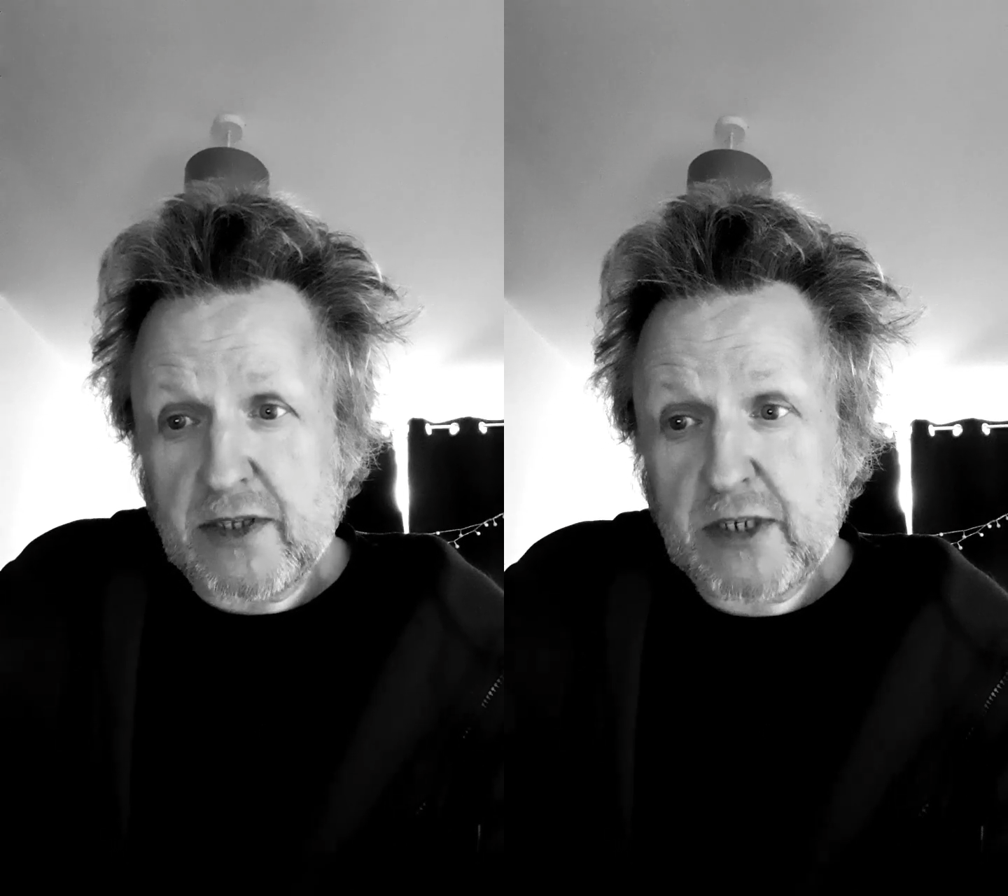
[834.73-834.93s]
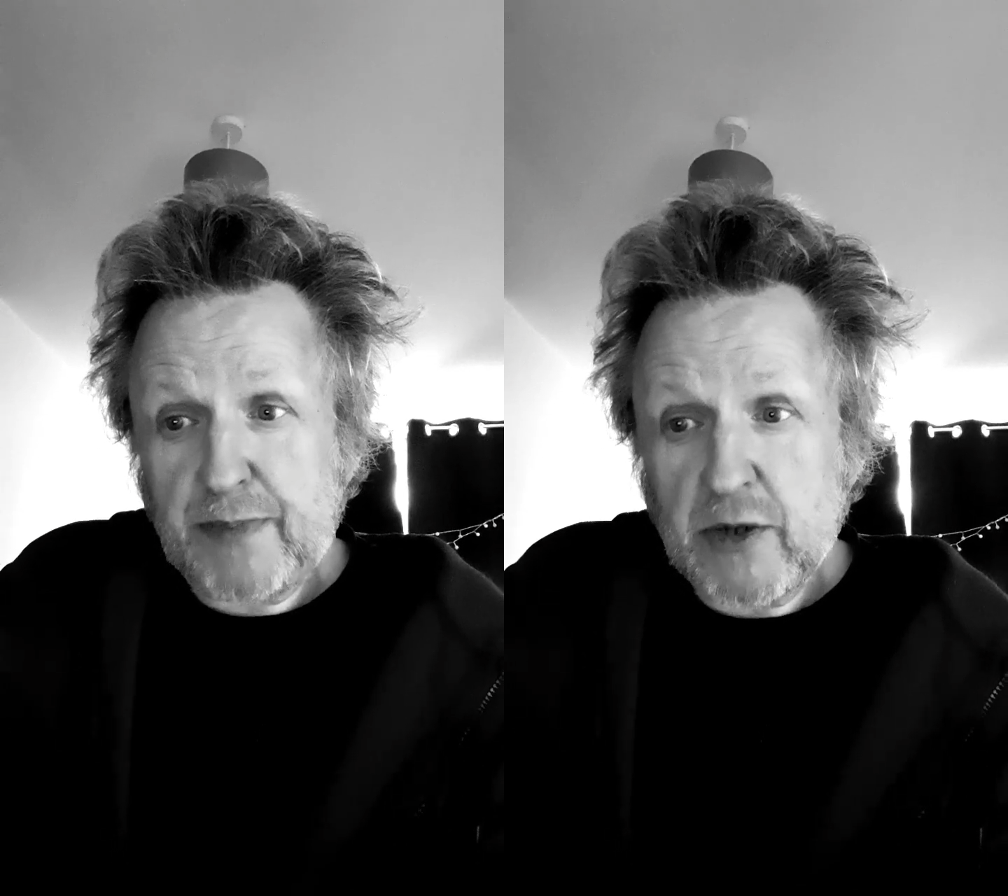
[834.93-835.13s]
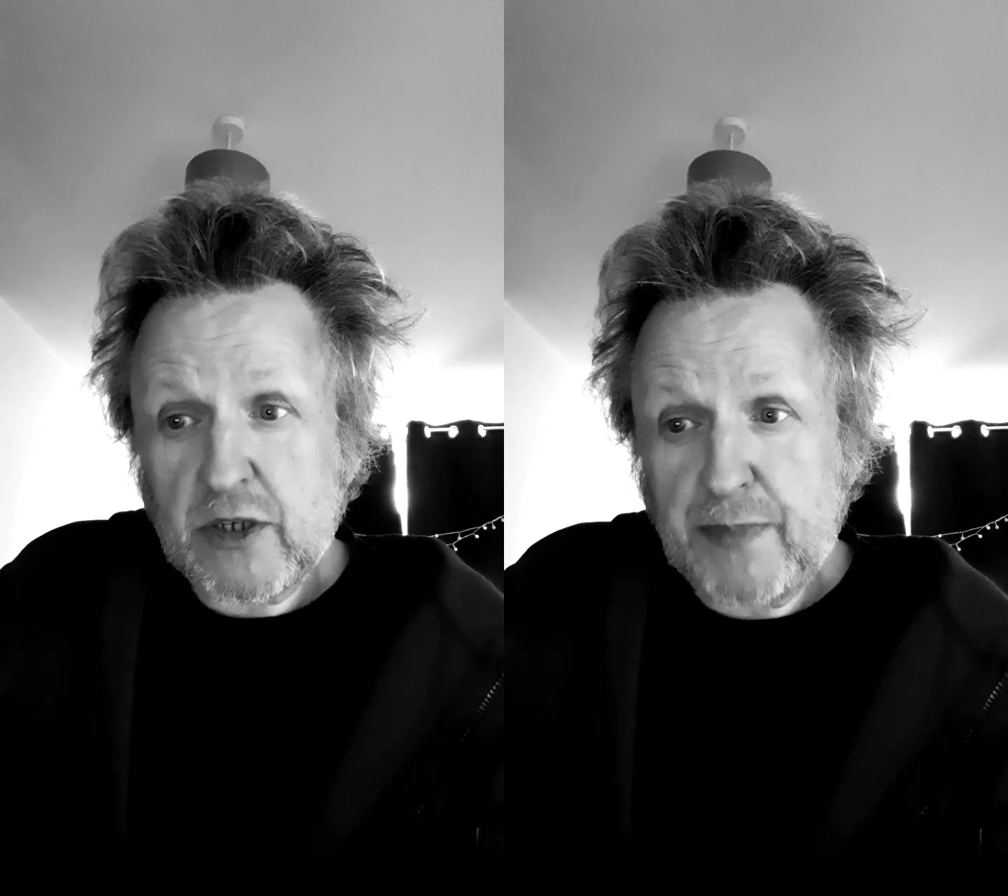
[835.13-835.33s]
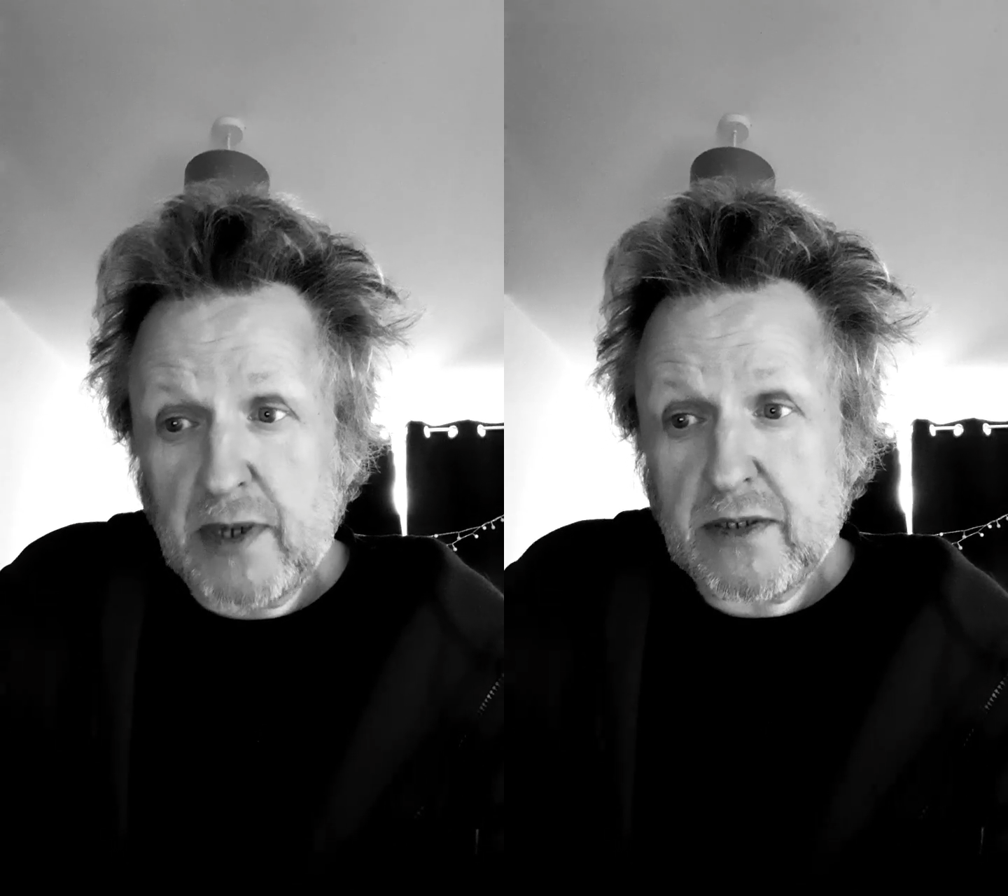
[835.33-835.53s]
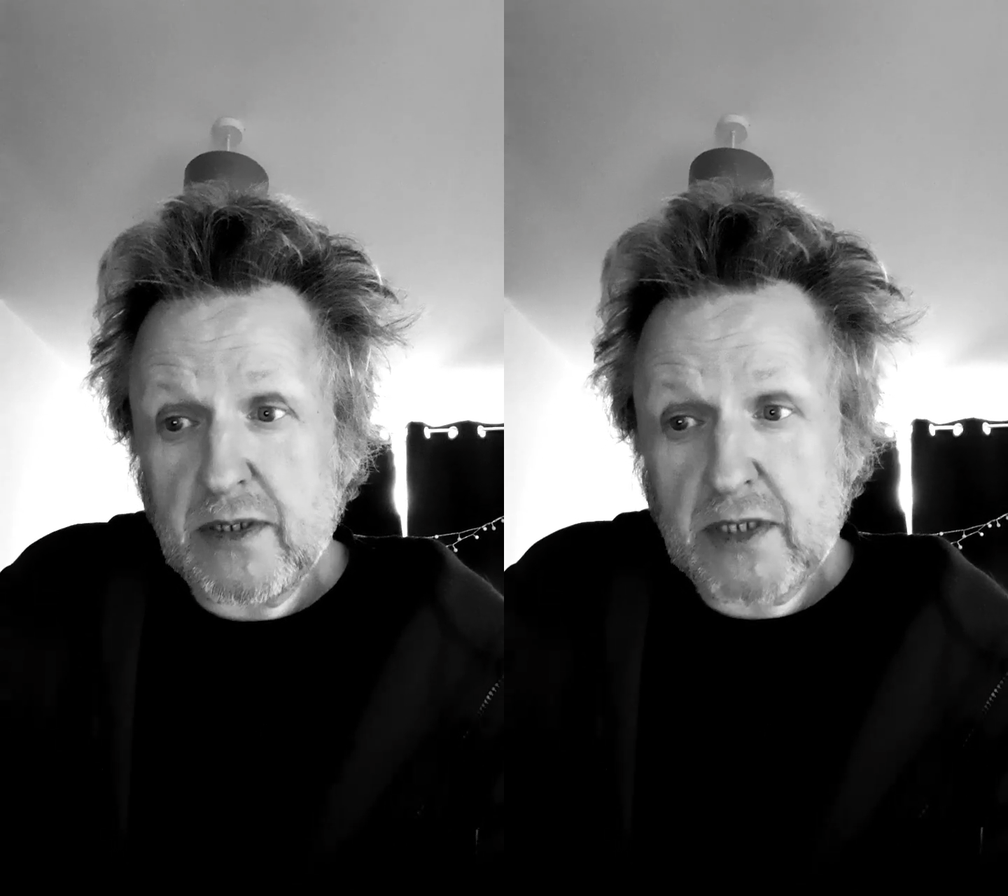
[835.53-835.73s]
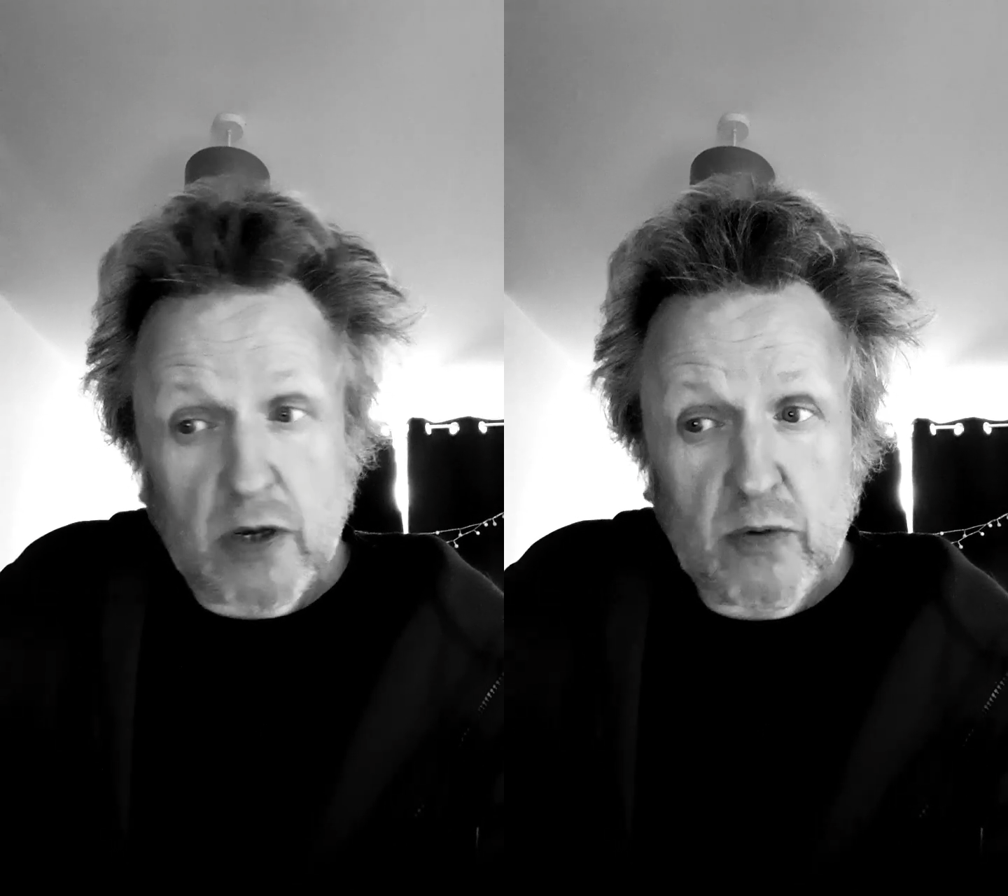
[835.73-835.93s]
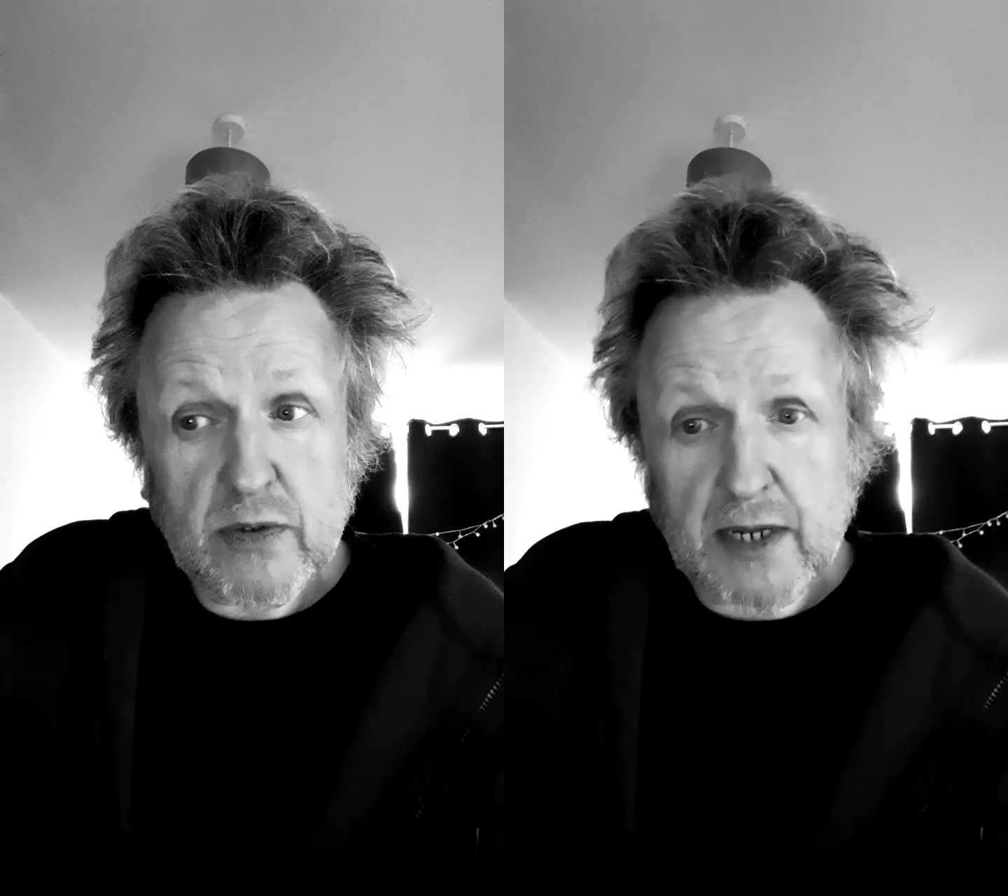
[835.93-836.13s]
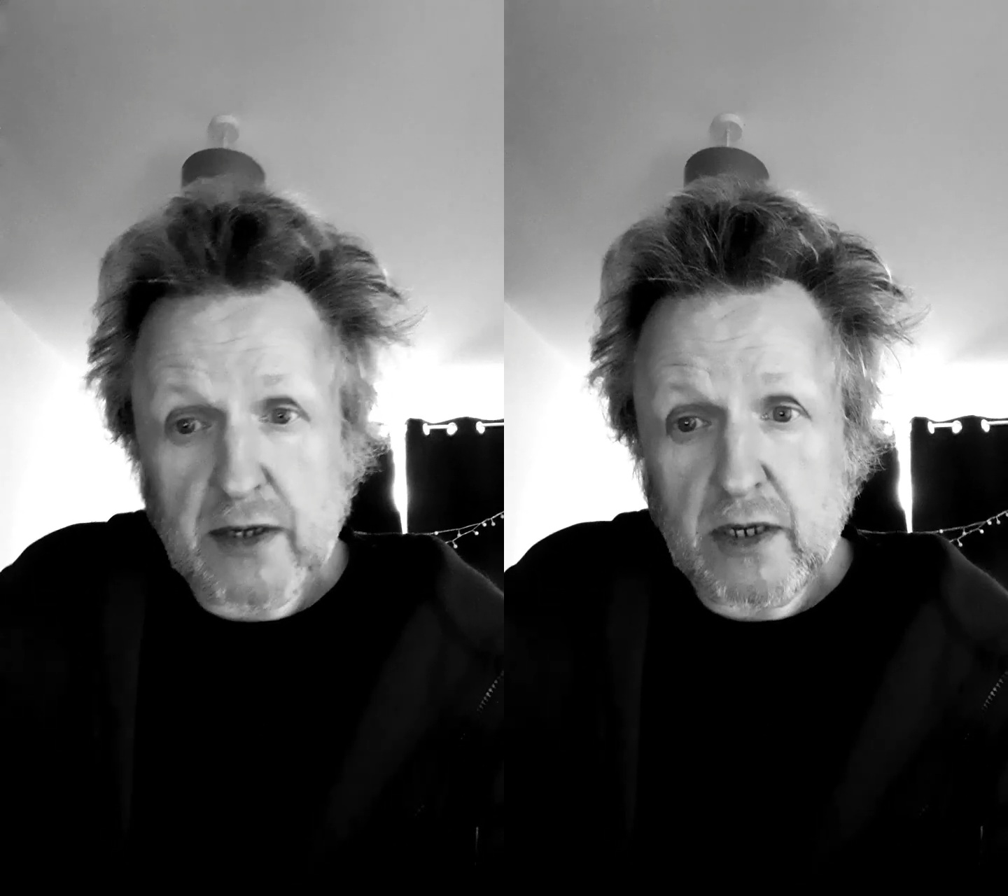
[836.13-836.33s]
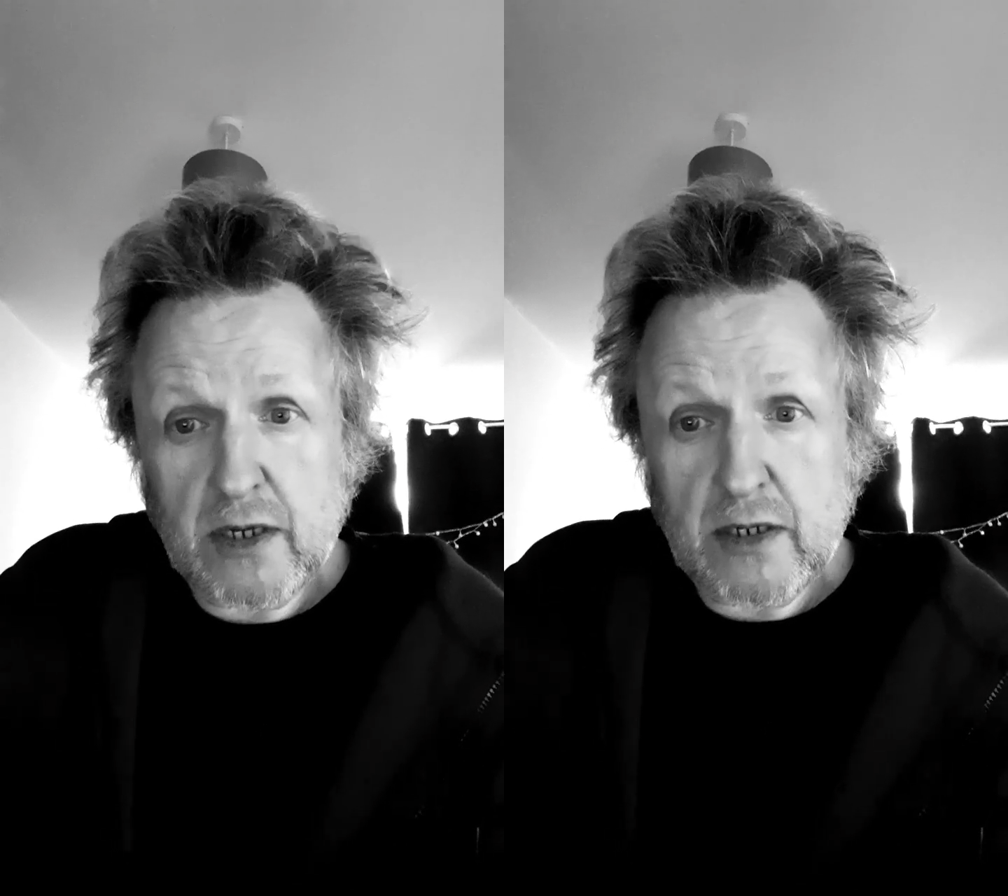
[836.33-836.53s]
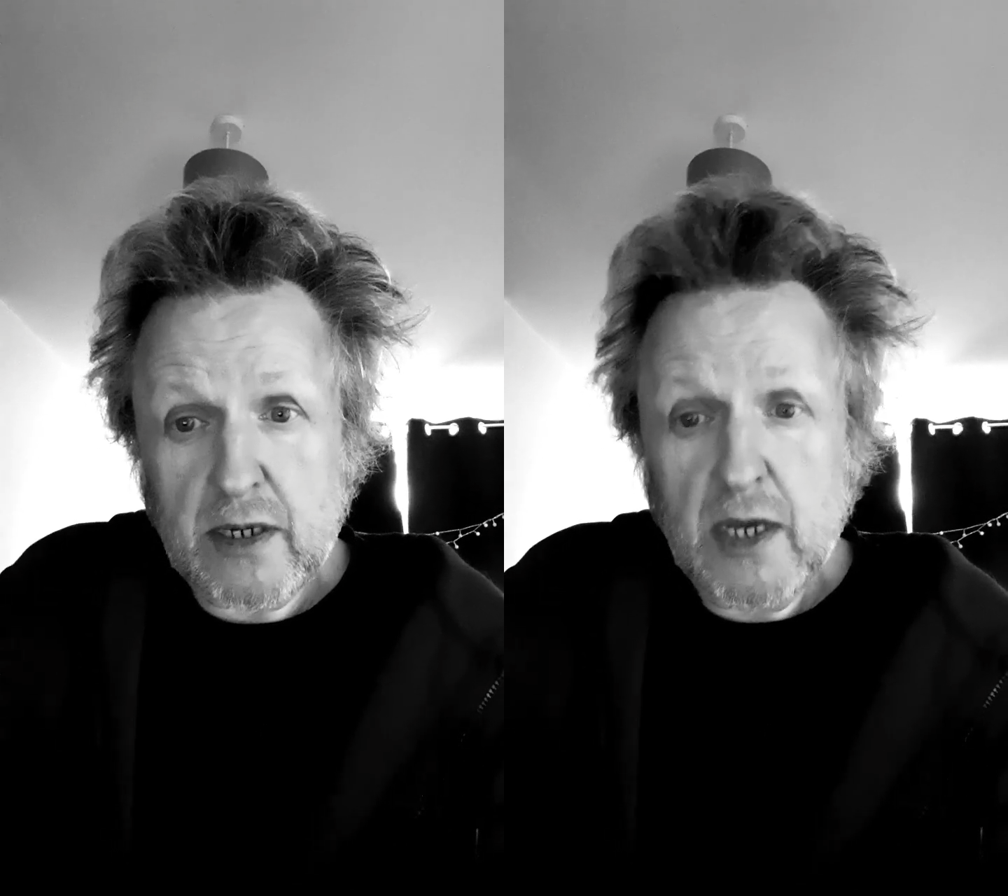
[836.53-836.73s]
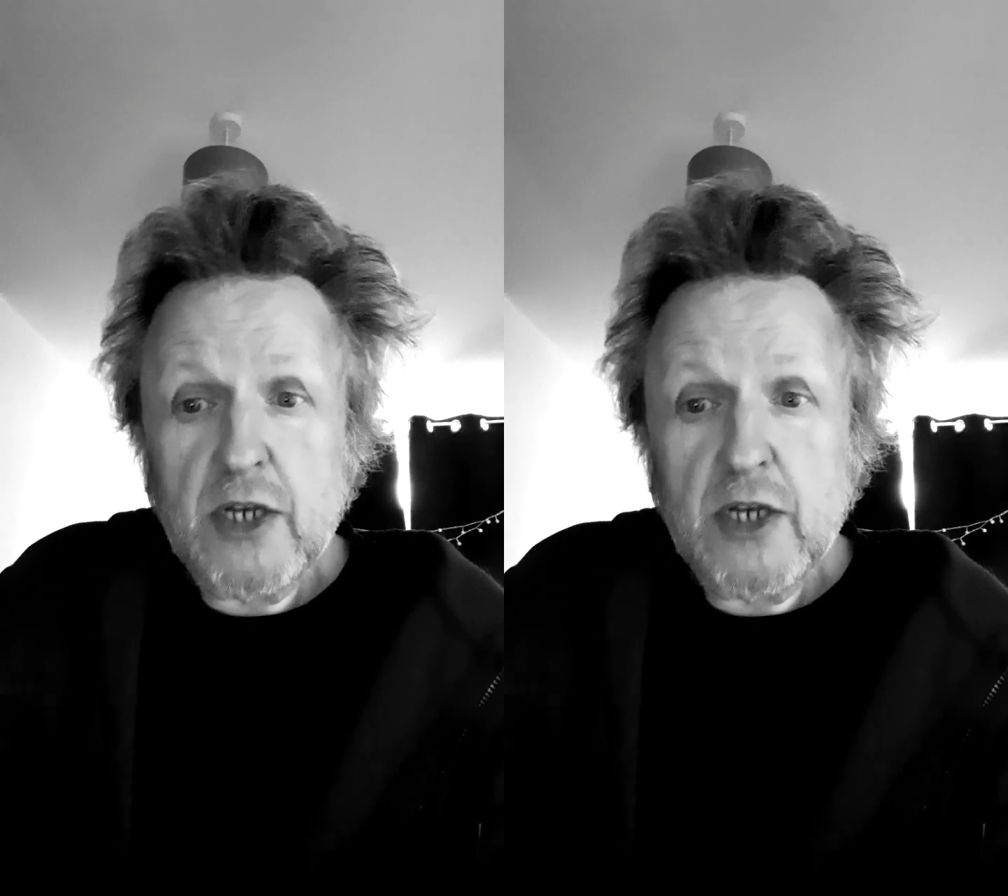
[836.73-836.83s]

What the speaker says: spokesperson told UnHerd,